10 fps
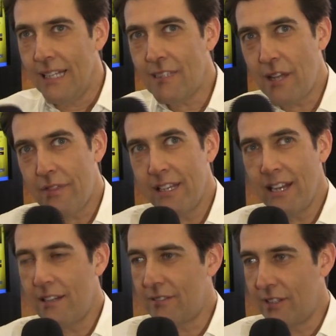Yes, I think
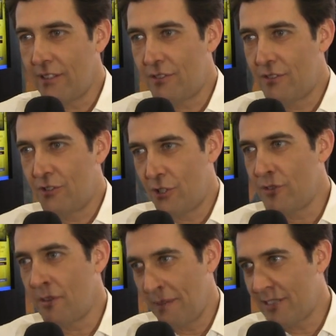that
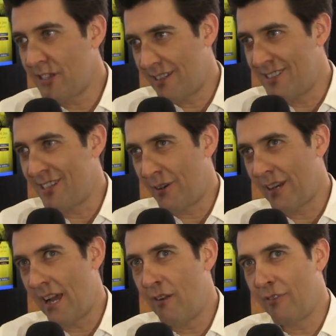Jews and Mexicans are
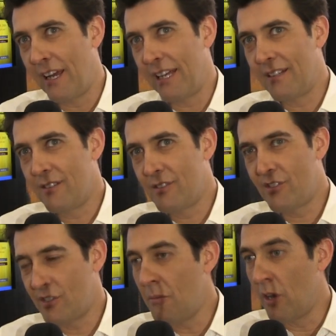kind of like
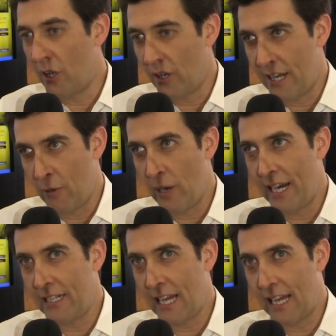similar in a
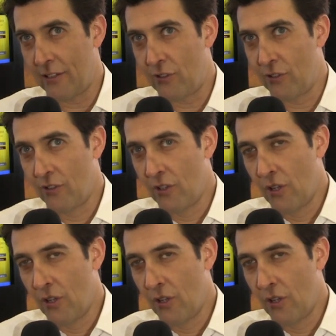way that